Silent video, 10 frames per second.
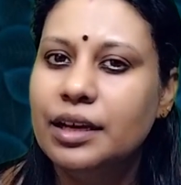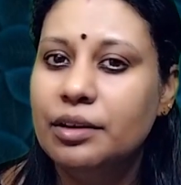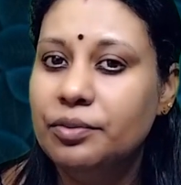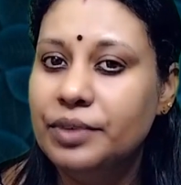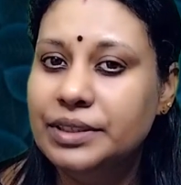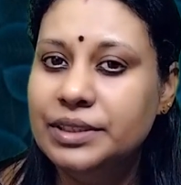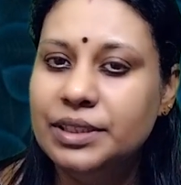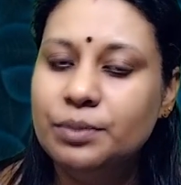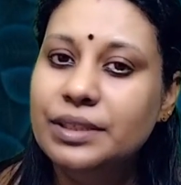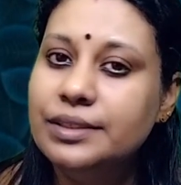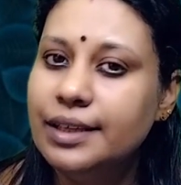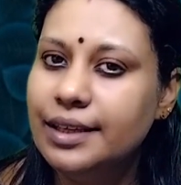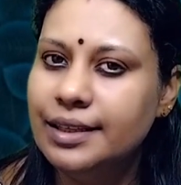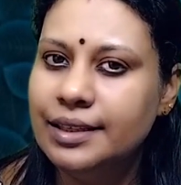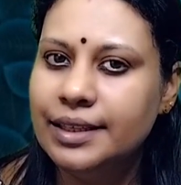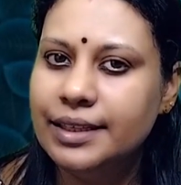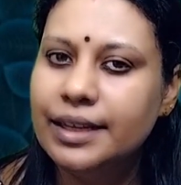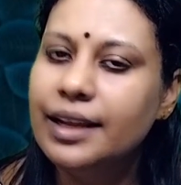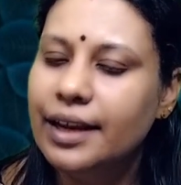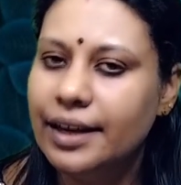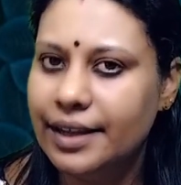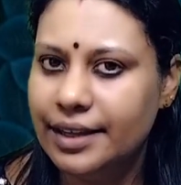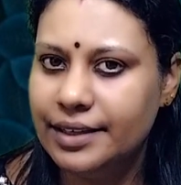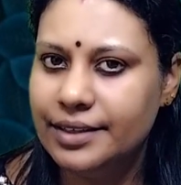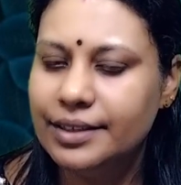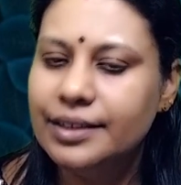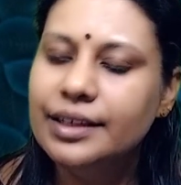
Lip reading: vegetables in their diet.